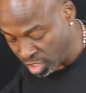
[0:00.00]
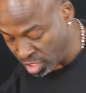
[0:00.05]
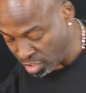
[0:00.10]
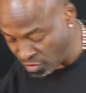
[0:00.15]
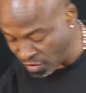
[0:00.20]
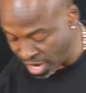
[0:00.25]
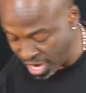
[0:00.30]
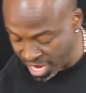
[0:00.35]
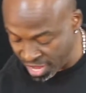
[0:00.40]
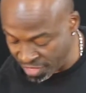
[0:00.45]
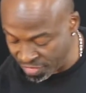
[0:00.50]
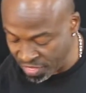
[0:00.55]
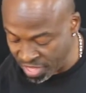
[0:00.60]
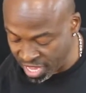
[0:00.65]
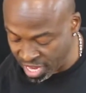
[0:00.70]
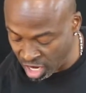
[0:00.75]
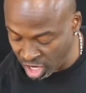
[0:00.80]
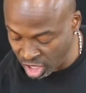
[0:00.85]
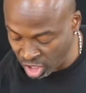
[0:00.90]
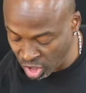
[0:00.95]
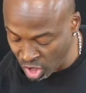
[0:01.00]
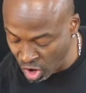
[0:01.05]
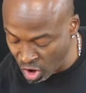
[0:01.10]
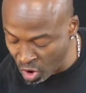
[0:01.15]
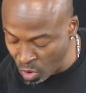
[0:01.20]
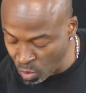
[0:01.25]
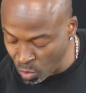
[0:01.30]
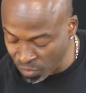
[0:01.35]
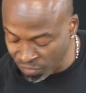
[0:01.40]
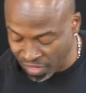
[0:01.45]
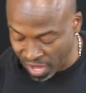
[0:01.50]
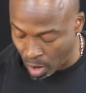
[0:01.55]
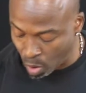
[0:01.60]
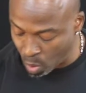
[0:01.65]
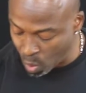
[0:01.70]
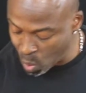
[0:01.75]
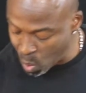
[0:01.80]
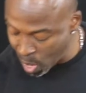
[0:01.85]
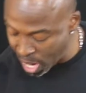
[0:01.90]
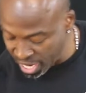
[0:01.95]
All right, and then along with
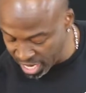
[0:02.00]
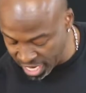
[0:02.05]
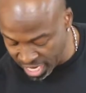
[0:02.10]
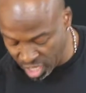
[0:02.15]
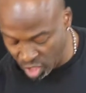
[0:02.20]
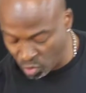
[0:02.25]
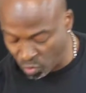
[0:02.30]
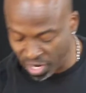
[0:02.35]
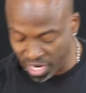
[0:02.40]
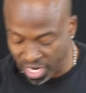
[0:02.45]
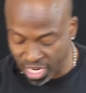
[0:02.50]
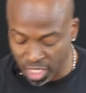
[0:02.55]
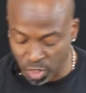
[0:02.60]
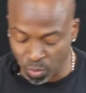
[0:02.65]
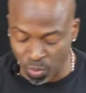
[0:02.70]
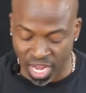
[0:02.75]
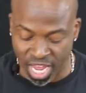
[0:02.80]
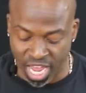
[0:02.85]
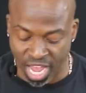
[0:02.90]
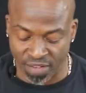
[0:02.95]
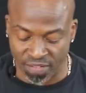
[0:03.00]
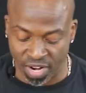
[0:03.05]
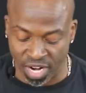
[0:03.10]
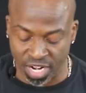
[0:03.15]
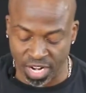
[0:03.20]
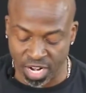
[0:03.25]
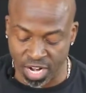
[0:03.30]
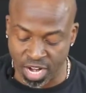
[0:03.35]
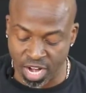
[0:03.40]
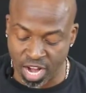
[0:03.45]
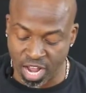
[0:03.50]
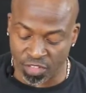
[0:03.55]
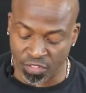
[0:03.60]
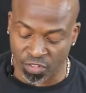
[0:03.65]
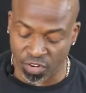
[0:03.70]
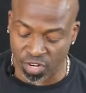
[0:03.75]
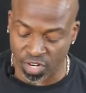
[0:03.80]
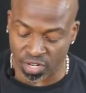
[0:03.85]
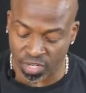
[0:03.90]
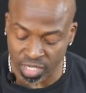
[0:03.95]
our wet ingredients, we have
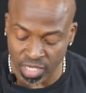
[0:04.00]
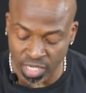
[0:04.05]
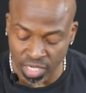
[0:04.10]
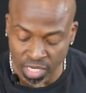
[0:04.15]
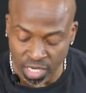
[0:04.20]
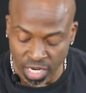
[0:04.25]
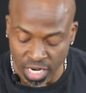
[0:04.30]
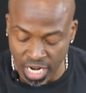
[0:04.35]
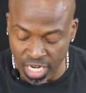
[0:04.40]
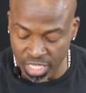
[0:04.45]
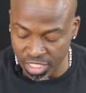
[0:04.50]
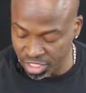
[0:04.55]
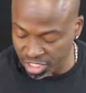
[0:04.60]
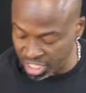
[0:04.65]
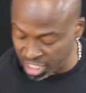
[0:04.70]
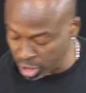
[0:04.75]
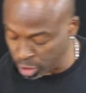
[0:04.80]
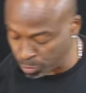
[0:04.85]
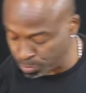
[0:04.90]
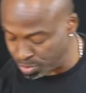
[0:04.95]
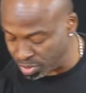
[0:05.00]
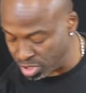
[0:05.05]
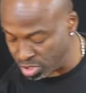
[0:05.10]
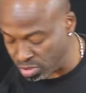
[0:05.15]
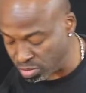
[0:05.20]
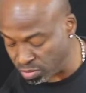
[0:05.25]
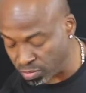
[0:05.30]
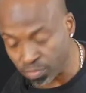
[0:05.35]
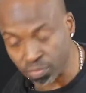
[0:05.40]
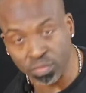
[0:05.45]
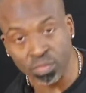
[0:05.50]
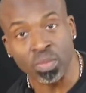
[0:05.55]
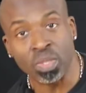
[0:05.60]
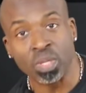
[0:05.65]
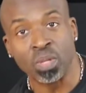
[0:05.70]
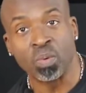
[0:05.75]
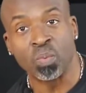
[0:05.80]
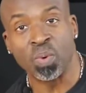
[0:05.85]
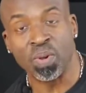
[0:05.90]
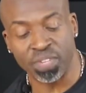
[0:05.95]
another teaspoon.
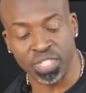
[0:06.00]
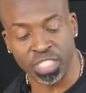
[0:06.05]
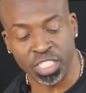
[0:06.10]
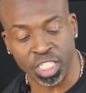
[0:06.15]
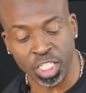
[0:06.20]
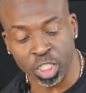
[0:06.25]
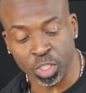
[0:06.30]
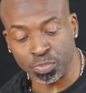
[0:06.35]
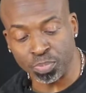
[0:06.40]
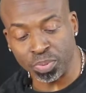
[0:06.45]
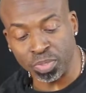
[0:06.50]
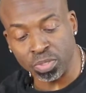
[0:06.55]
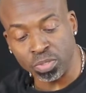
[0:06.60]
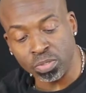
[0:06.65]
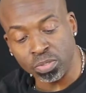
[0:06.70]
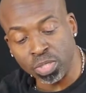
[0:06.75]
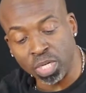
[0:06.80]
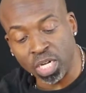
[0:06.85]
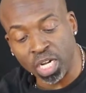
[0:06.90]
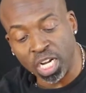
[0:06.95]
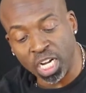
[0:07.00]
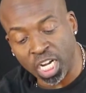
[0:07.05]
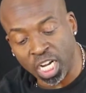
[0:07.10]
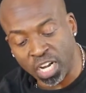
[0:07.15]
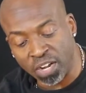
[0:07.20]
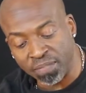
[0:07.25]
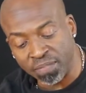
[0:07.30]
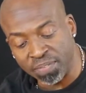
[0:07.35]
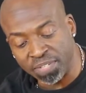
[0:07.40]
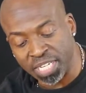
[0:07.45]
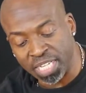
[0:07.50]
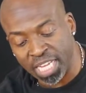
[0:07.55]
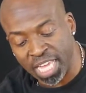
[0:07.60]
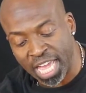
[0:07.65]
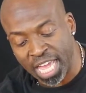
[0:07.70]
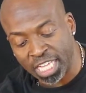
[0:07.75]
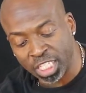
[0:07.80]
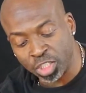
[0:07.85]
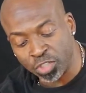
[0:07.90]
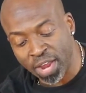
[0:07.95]
We have a teaspoon of vanilla
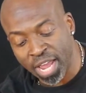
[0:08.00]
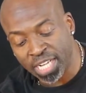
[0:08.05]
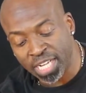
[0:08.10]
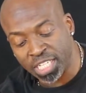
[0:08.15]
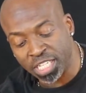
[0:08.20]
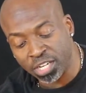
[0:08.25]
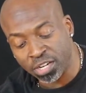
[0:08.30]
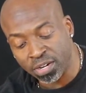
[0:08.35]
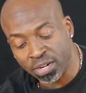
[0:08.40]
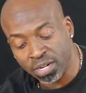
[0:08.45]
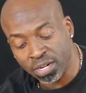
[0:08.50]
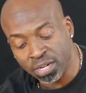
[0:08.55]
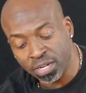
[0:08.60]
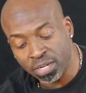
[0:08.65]
extract here.